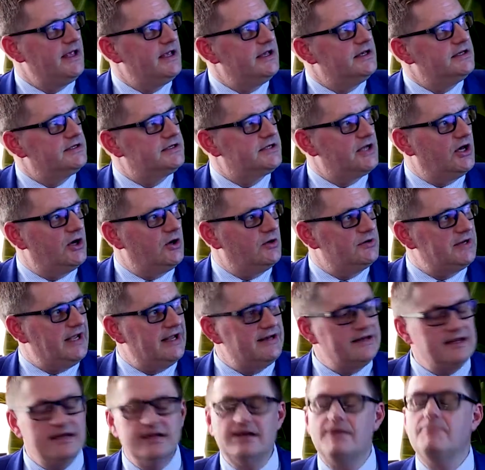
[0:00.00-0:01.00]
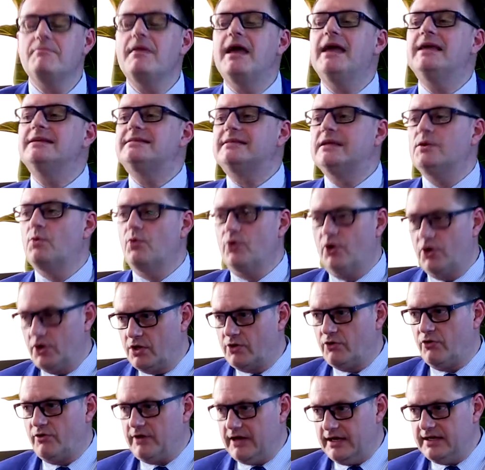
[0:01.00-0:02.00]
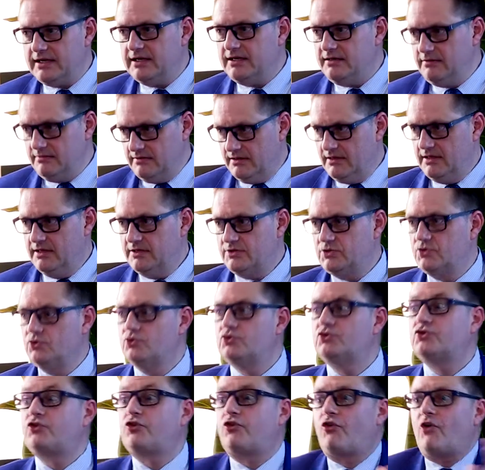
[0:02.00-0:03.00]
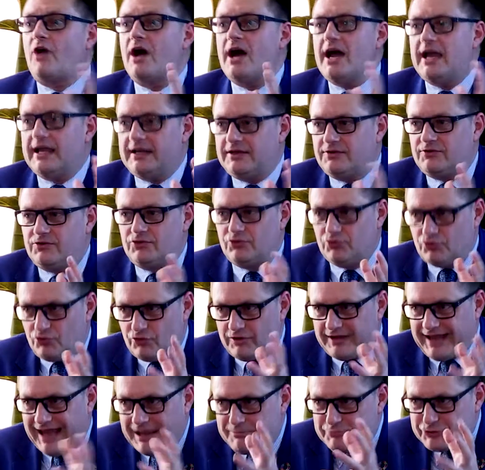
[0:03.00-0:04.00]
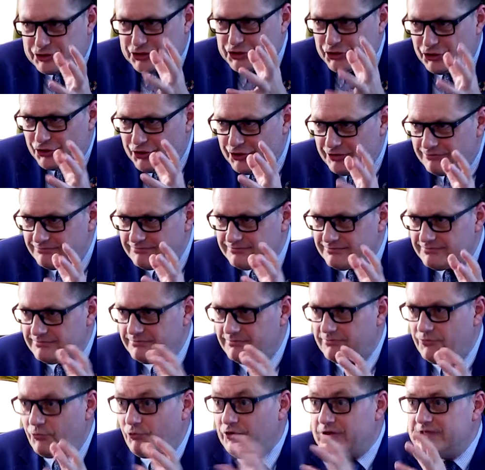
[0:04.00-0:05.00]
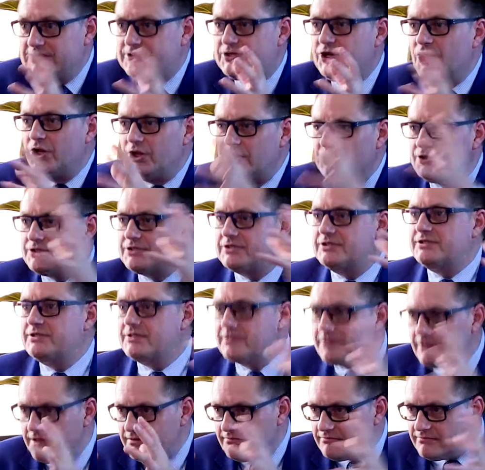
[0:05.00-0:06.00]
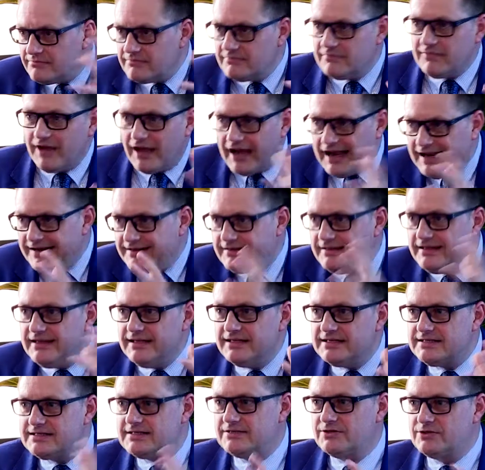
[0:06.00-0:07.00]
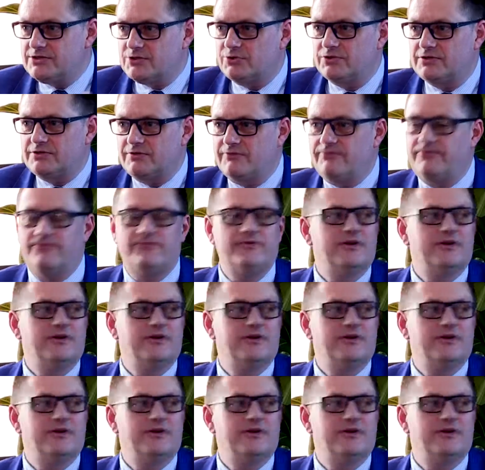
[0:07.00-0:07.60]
So they did amazing work already to try to capture results, ideas, a sort of,